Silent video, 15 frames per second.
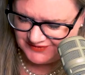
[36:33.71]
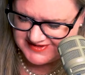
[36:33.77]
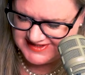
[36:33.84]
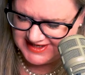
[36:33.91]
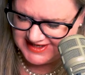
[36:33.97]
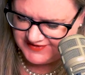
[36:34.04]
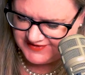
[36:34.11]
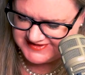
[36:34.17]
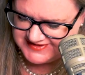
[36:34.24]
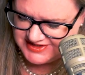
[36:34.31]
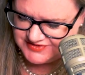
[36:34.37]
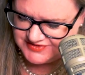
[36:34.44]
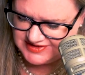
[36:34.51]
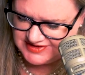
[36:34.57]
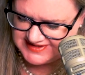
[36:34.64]
CFO Centre in
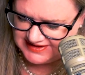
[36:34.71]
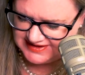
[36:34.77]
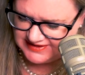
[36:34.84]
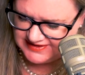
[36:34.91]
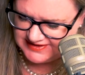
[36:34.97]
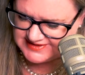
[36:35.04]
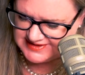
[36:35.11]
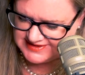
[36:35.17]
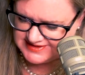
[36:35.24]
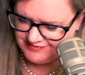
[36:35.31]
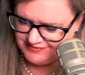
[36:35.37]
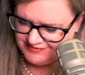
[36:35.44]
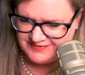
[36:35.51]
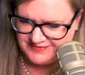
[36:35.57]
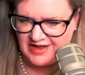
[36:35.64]
New Zealand.
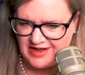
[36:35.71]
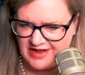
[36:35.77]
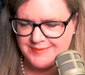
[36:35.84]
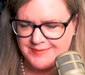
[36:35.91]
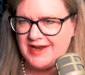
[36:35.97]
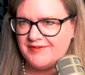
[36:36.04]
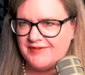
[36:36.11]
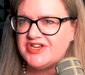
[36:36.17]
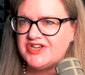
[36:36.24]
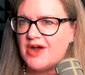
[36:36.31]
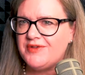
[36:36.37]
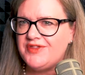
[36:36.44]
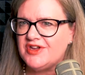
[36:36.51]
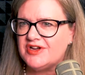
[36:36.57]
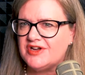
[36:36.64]
Ralph's happy to have a chat with
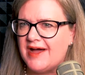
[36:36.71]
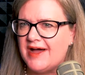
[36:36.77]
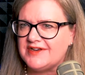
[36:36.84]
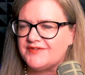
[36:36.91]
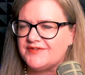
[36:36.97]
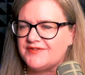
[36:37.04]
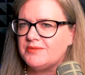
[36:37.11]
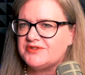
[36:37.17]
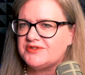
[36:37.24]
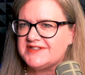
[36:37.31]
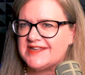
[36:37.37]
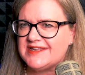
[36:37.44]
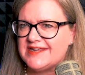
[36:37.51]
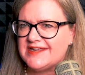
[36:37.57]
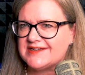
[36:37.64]
you about your different options and
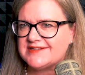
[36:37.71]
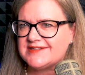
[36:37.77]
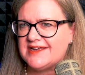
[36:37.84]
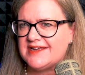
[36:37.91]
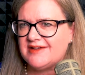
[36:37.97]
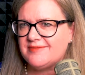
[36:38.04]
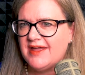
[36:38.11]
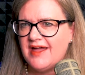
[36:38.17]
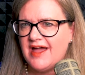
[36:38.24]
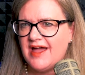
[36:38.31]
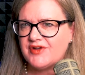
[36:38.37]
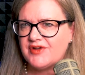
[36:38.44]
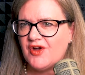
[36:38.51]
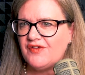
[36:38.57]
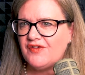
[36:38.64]
things. Yep. Um, have a
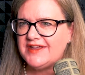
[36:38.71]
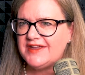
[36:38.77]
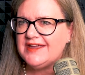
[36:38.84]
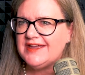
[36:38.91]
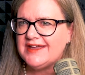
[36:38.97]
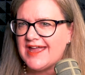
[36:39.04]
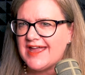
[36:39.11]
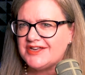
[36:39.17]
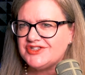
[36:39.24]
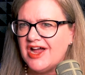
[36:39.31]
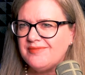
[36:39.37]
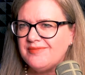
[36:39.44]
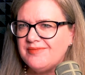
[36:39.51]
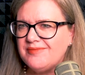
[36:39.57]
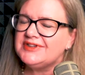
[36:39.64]
coffee, catch up.
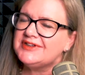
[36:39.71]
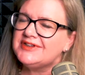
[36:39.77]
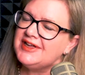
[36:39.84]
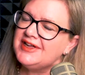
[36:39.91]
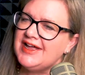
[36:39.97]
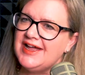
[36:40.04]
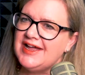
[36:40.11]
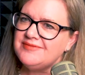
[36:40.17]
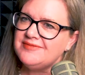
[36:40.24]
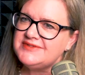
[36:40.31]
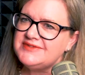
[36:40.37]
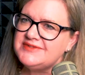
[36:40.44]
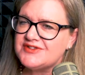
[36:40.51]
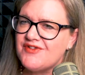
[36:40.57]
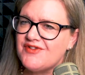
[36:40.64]
Um,
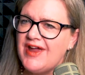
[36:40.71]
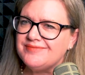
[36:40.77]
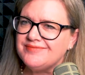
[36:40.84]
sounds great.